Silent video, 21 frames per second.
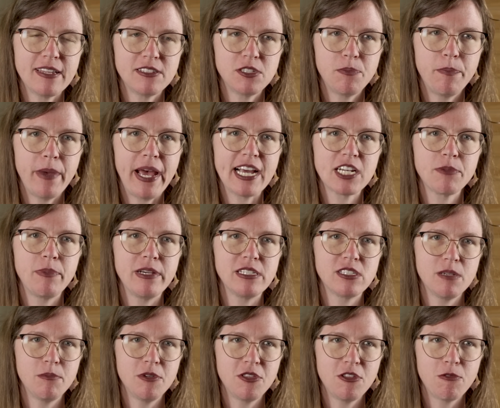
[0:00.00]
that's backed by
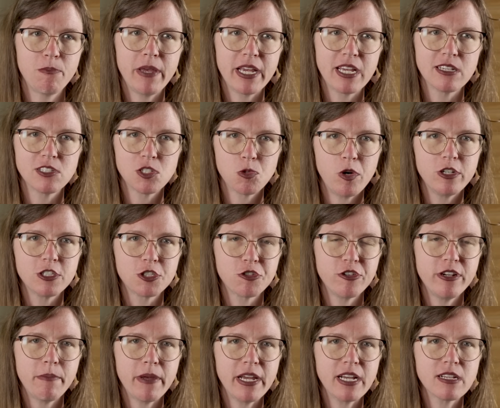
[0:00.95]
some of the biggest Wall
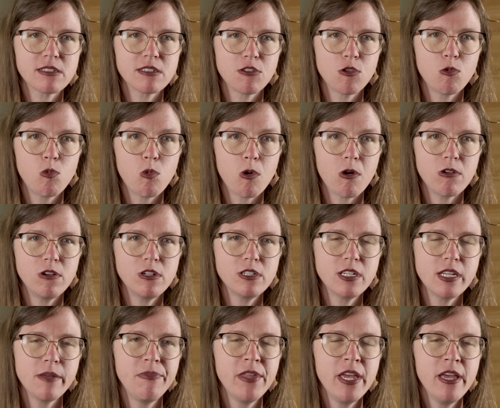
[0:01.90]
Street banks in the
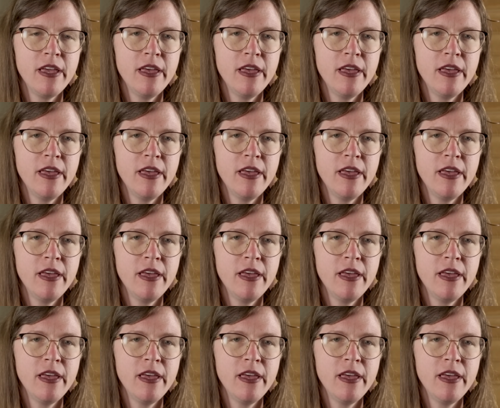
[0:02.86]
world.